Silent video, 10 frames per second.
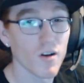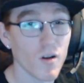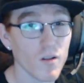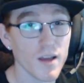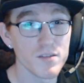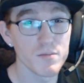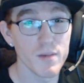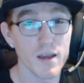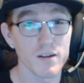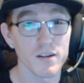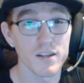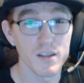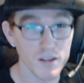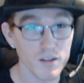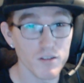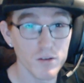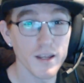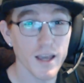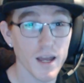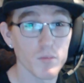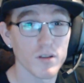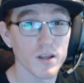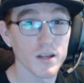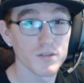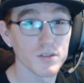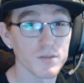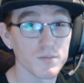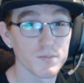All lives matter, including animal lives.